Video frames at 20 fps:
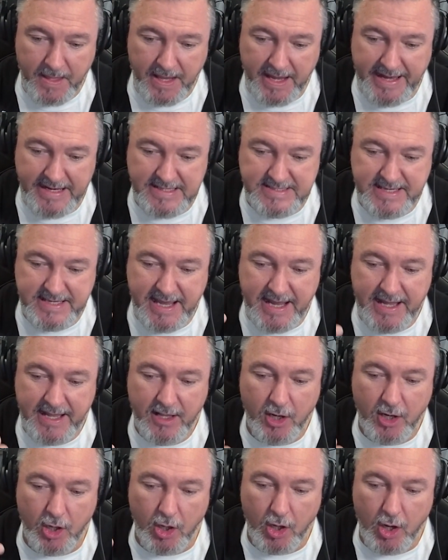it's
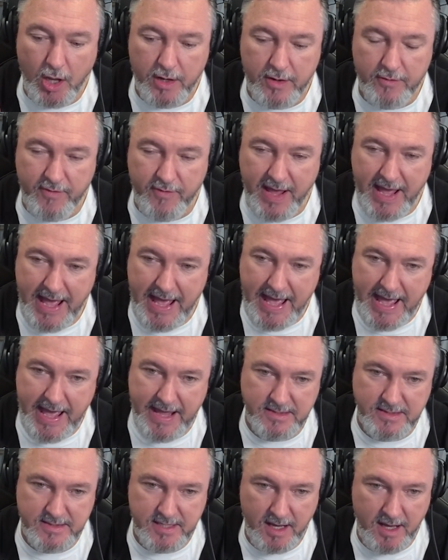getting a lot of
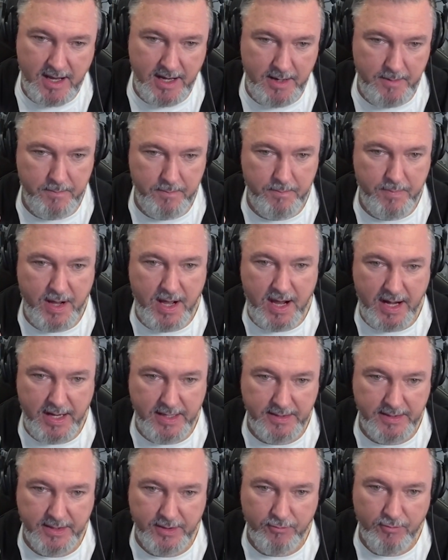ad time
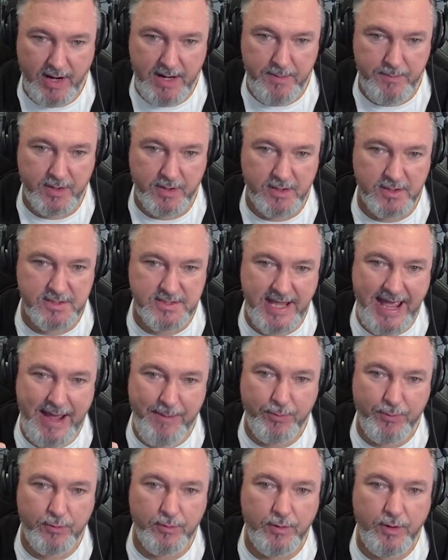behind it, right? Because
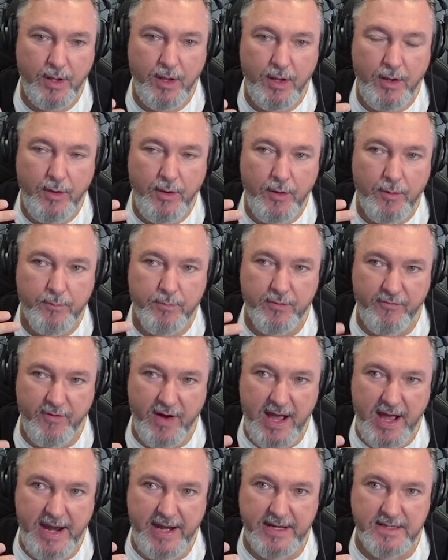Apple
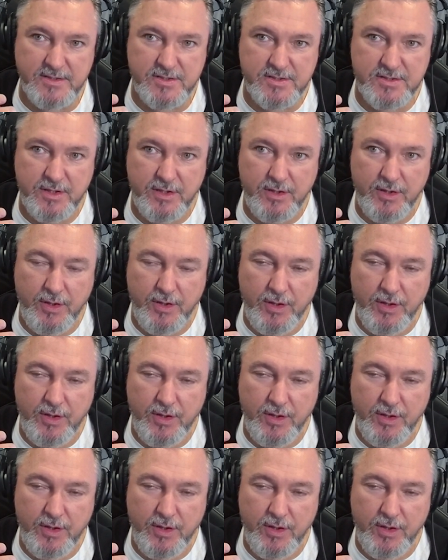has